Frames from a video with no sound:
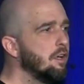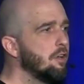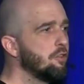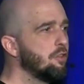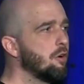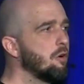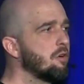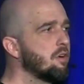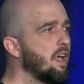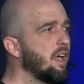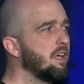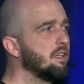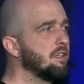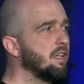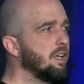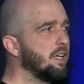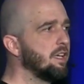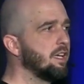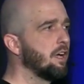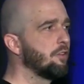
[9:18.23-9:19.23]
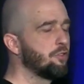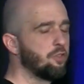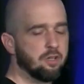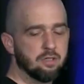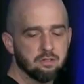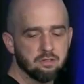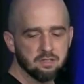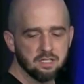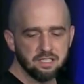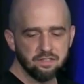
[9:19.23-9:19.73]
They're okay laying out their
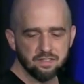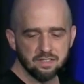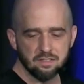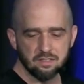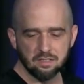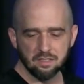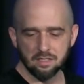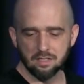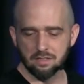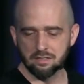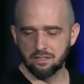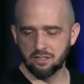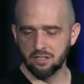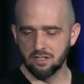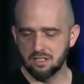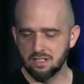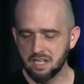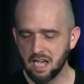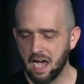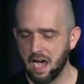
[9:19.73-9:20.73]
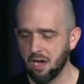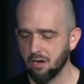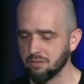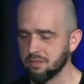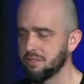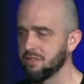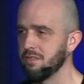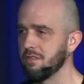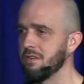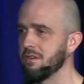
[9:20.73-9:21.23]
grievances, their
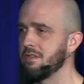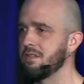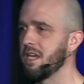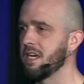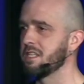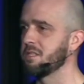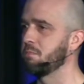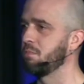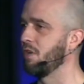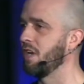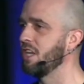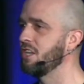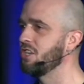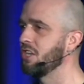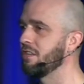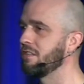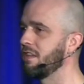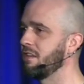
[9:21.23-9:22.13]
doubts, and their desperations.